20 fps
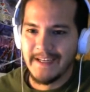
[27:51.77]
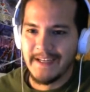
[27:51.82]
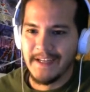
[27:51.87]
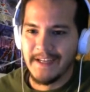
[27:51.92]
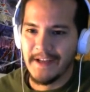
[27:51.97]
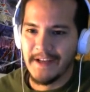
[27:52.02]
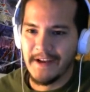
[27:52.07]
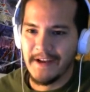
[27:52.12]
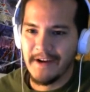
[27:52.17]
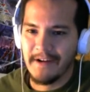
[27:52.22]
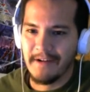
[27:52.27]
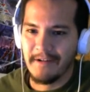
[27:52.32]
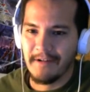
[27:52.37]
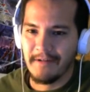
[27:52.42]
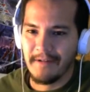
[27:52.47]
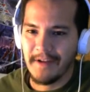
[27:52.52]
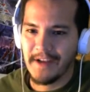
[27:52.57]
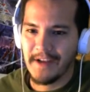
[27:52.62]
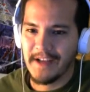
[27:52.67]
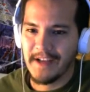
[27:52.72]
You
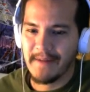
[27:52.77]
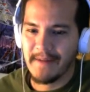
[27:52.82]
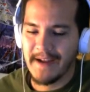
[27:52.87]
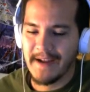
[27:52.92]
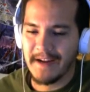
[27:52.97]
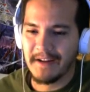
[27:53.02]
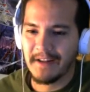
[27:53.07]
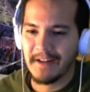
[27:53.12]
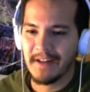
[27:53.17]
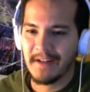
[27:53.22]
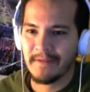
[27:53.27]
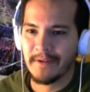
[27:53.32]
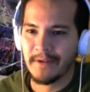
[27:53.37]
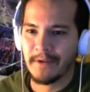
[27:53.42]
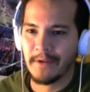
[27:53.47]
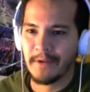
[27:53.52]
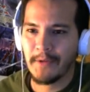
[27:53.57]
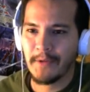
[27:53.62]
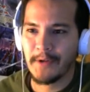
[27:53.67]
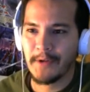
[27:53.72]
know, he can make a
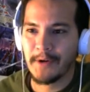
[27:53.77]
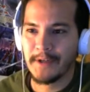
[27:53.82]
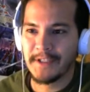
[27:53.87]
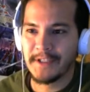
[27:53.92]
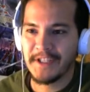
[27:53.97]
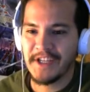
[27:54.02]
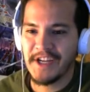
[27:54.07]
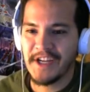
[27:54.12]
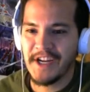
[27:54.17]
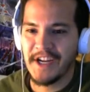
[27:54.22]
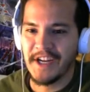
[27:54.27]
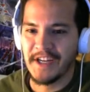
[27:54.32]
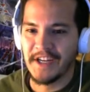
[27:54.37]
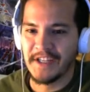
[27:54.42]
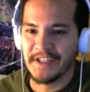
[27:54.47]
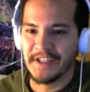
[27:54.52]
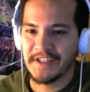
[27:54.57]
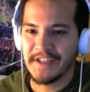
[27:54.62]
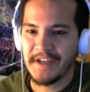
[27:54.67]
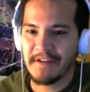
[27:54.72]
level thirteen
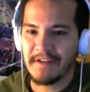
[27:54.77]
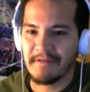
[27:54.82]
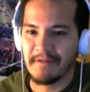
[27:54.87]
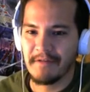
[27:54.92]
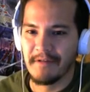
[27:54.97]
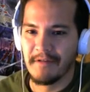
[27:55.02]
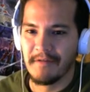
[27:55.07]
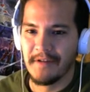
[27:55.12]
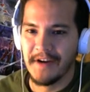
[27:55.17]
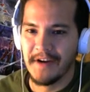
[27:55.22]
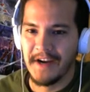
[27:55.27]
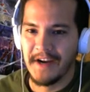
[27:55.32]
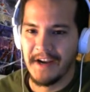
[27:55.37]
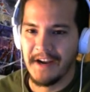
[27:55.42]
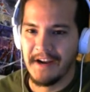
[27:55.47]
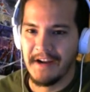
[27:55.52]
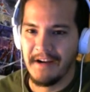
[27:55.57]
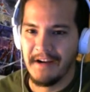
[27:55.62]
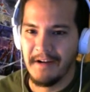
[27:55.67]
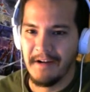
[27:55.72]
synchro right
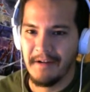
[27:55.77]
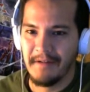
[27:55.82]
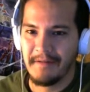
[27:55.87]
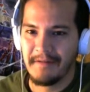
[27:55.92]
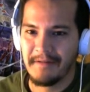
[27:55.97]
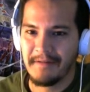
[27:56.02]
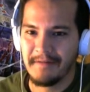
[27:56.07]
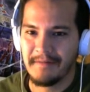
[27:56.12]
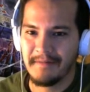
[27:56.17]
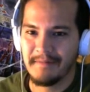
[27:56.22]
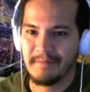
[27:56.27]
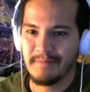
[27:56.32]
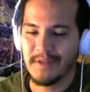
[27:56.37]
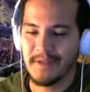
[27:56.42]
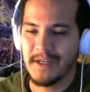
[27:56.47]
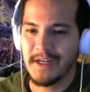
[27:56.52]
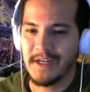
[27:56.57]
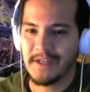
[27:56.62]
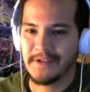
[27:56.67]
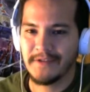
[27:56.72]
now.
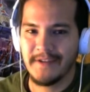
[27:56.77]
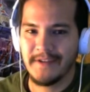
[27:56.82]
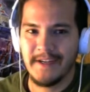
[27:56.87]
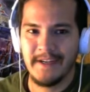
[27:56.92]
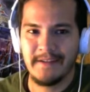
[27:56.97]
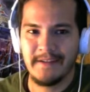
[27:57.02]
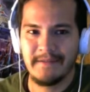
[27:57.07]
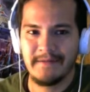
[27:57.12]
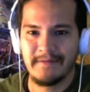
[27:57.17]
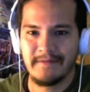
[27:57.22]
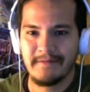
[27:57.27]
Block Dragon.